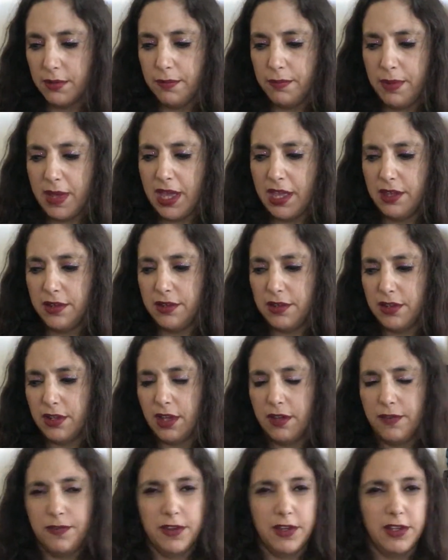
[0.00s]
But
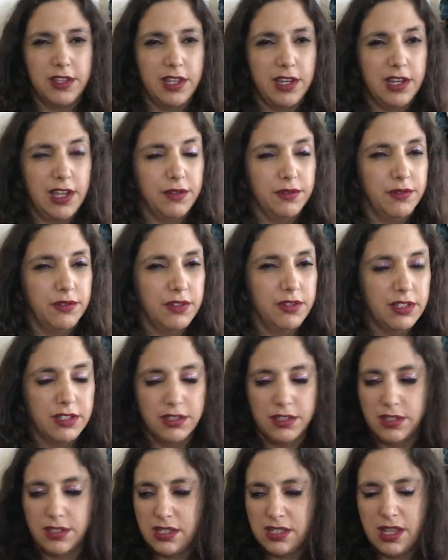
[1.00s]
I'll figure that out
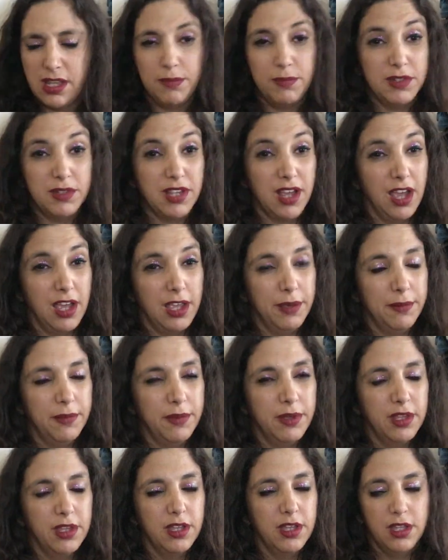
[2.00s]
sometime.
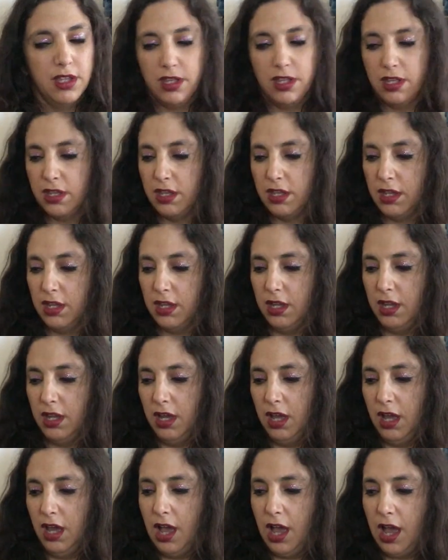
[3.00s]

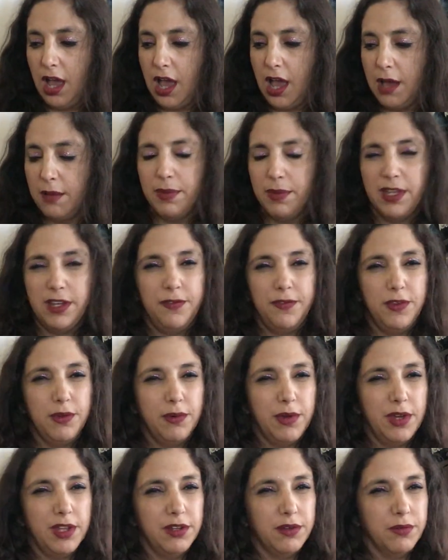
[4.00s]
But if you
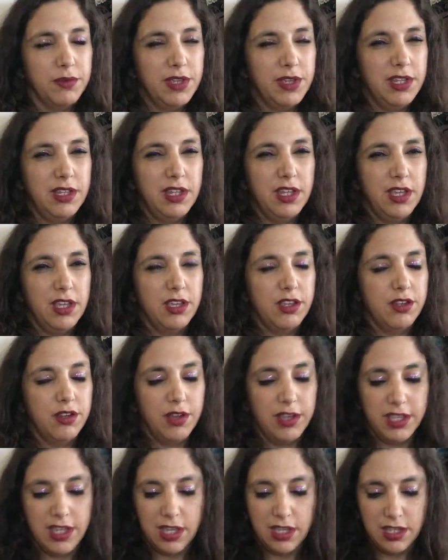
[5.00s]
want a reading,
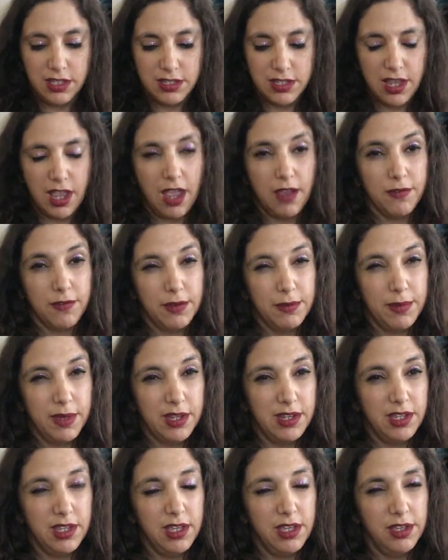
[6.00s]
I can't get to
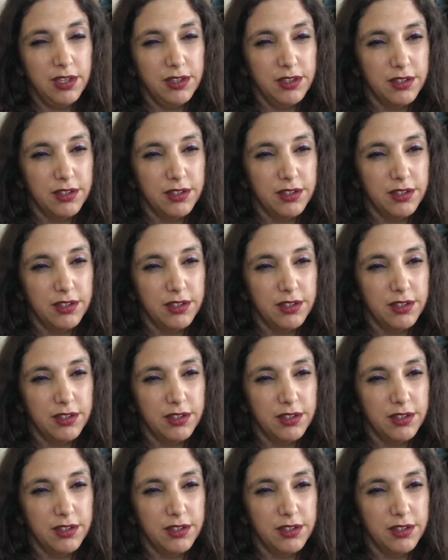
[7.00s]
everybody,